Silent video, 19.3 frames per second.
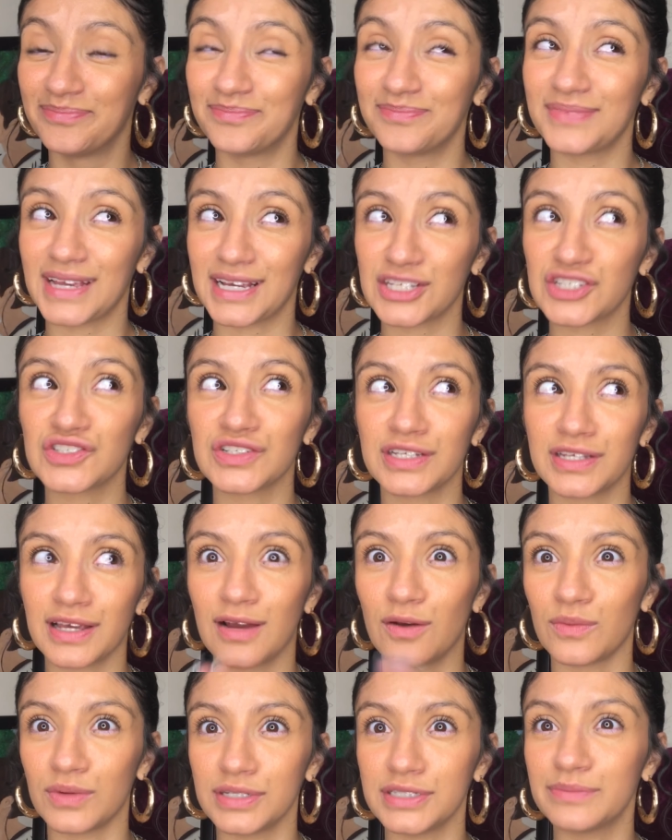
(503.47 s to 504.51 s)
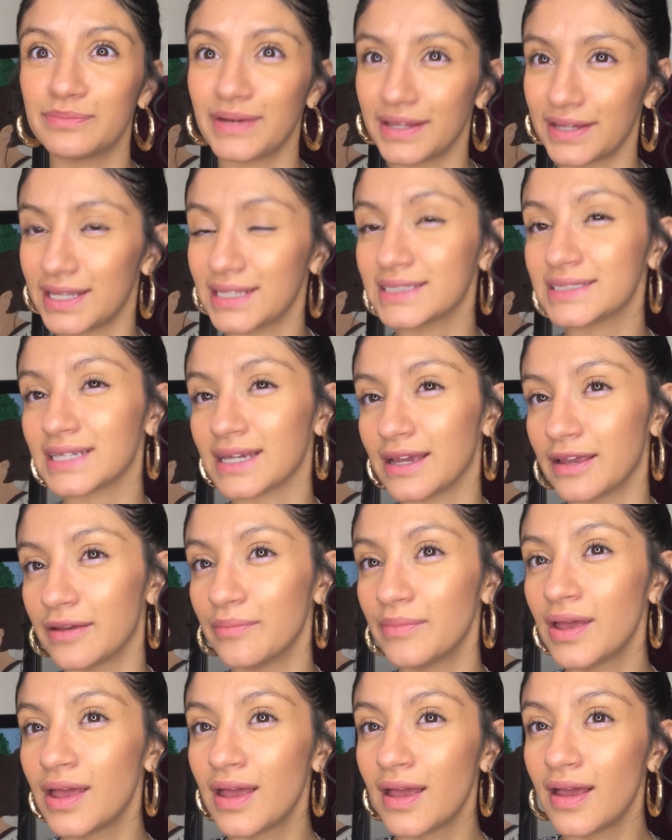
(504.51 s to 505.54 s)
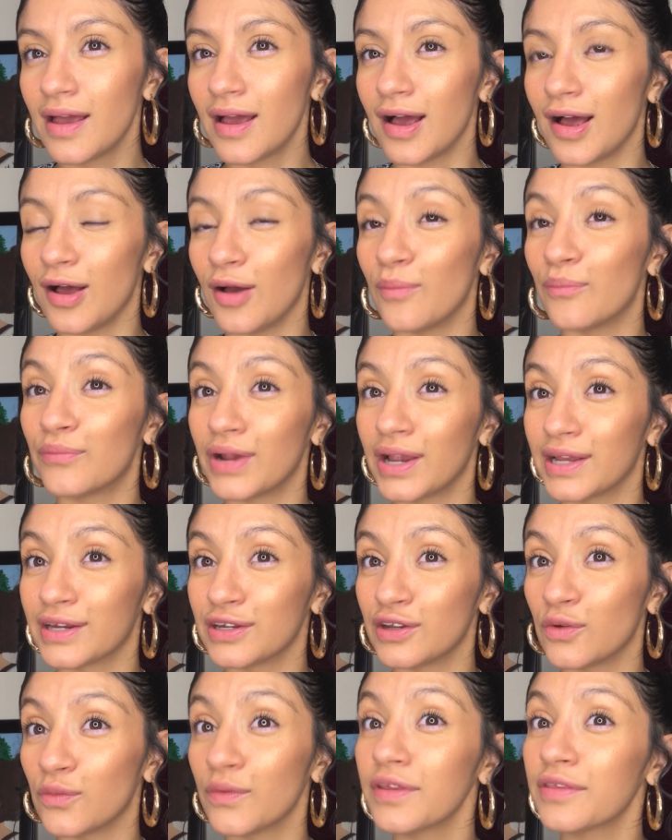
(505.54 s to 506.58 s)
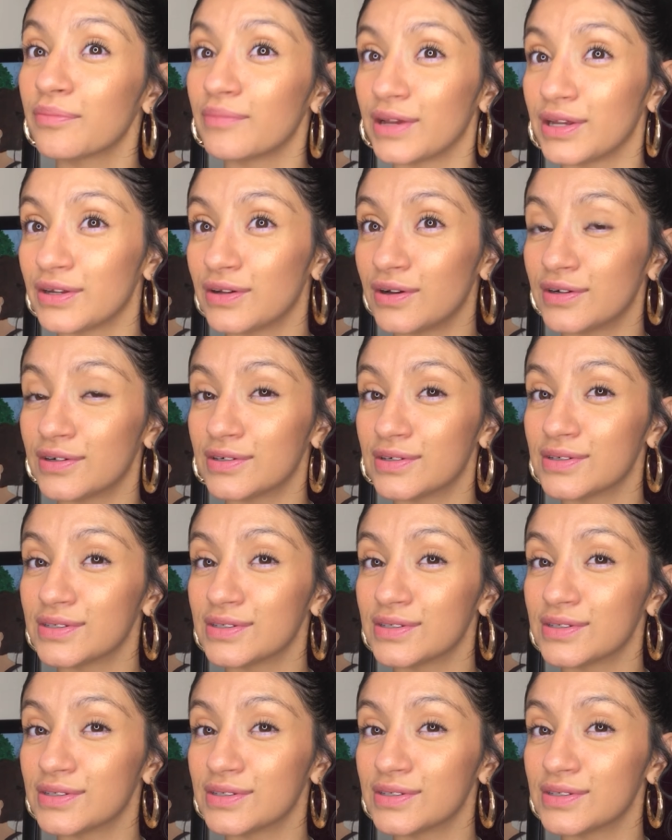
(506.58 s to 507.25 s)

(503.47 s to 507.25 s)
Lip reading: actually I was by that time pregnant with my daughter.